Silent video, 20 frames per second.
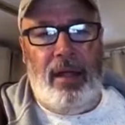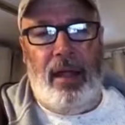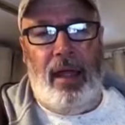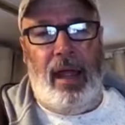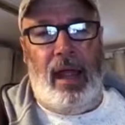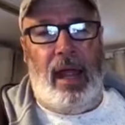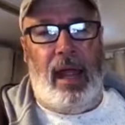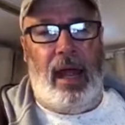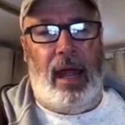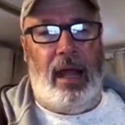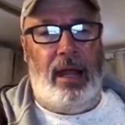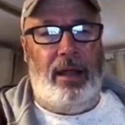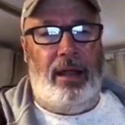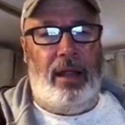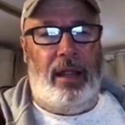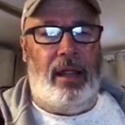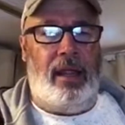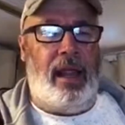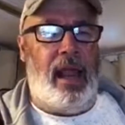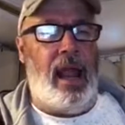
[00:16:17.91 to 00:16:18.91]
And
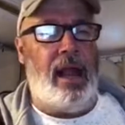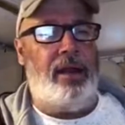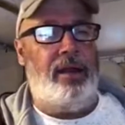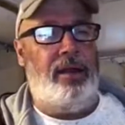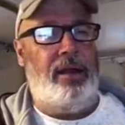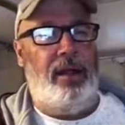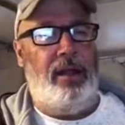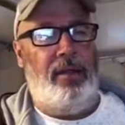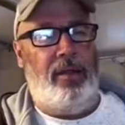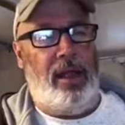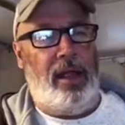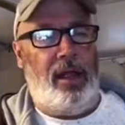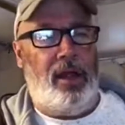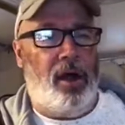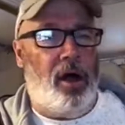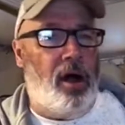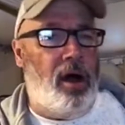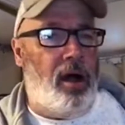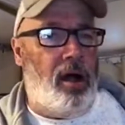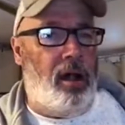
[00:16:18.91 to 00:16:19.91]
in Canada, they
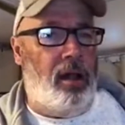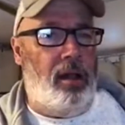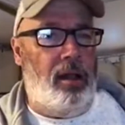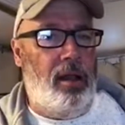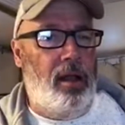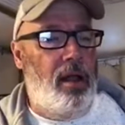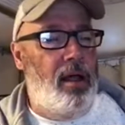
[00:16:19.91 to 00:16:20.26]
call